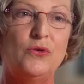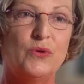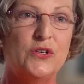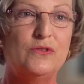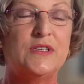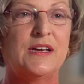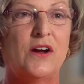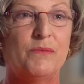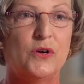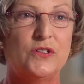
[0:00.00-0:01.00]
who were using our
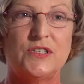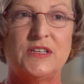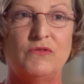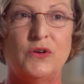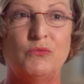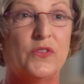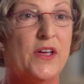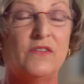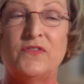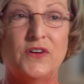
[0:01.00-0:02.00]
emergency room were
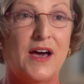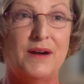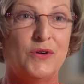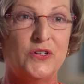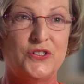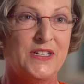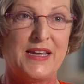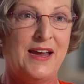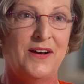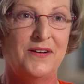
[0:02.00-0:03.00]
there for non-emergent
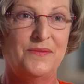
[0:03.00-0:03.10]
care.